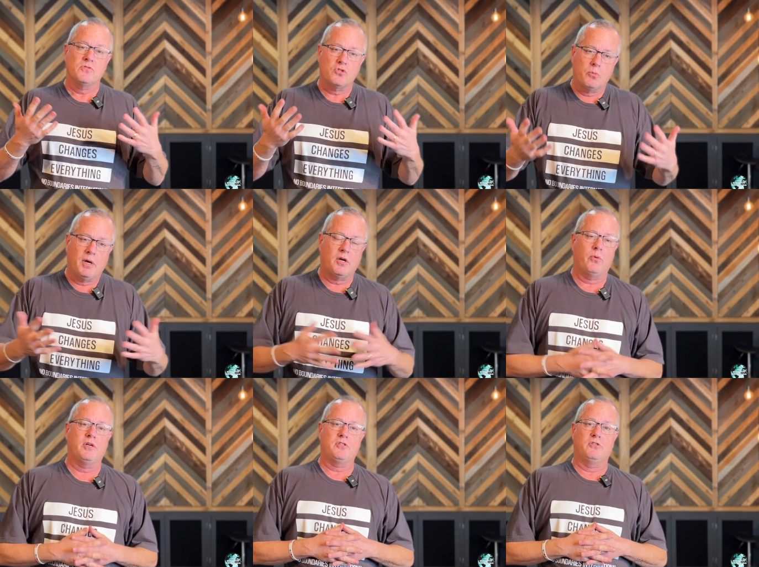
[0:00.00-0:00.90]
So my
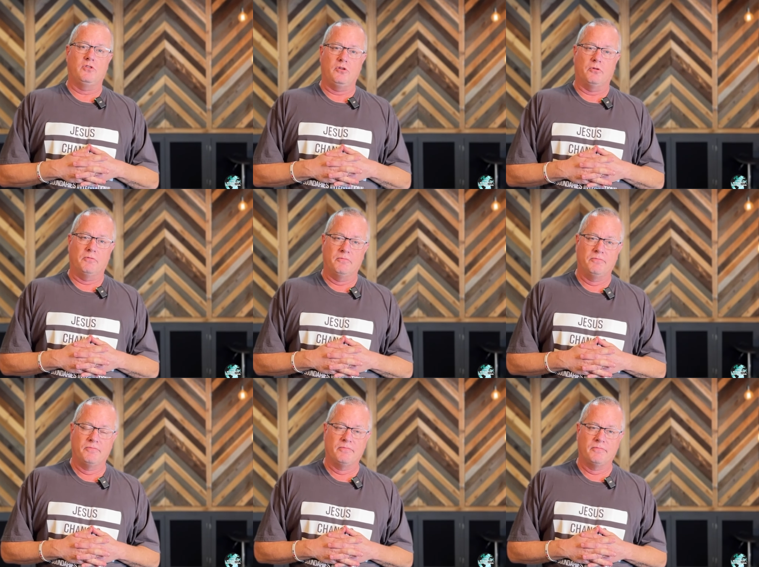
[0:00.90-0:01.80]
question to you,
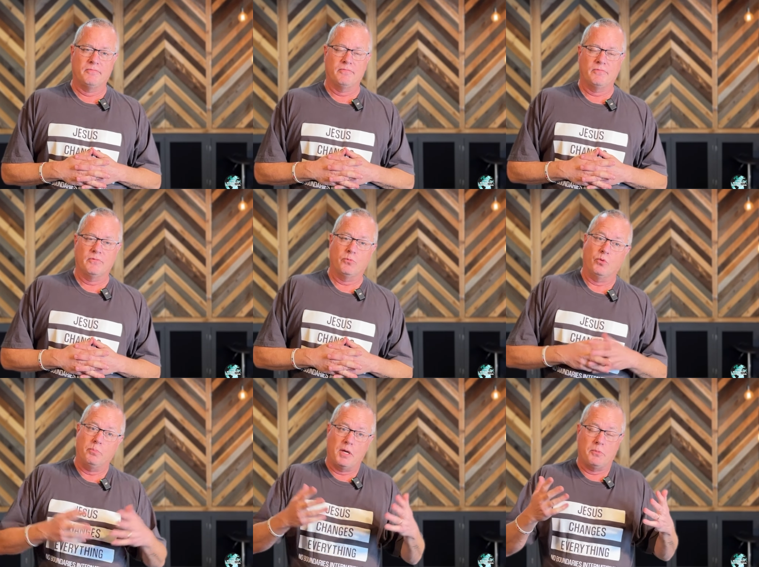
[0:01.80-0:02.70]

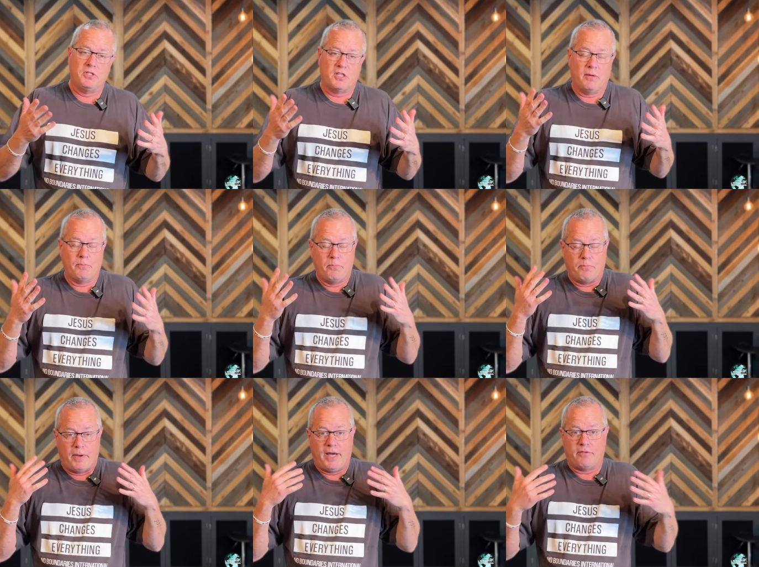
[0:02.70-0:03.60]
when memories come
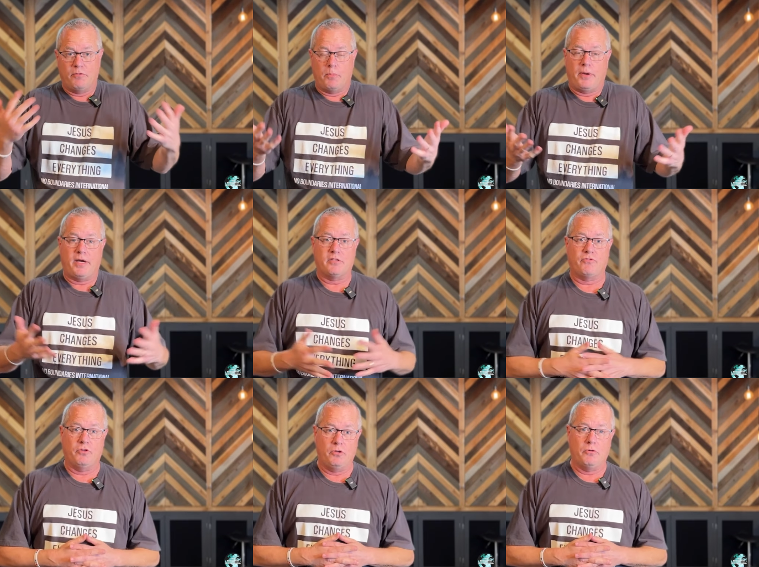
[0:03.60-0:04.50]
back from the past
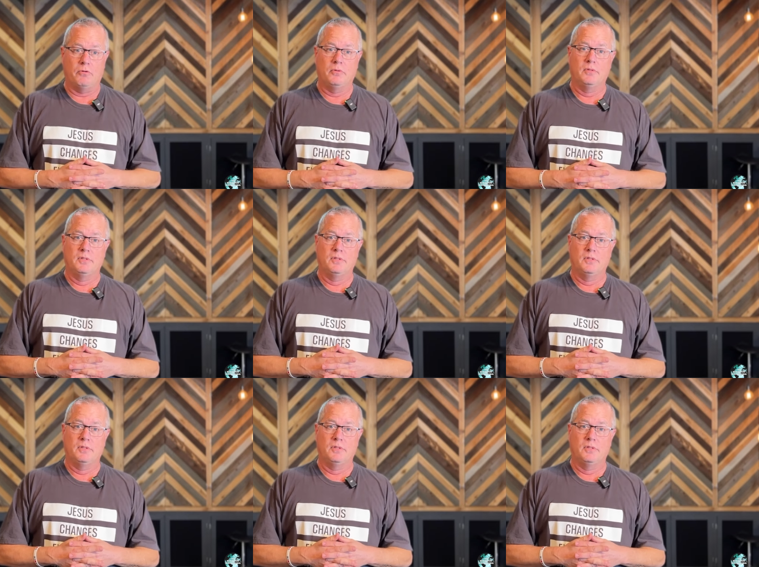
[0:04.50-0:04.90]
for you,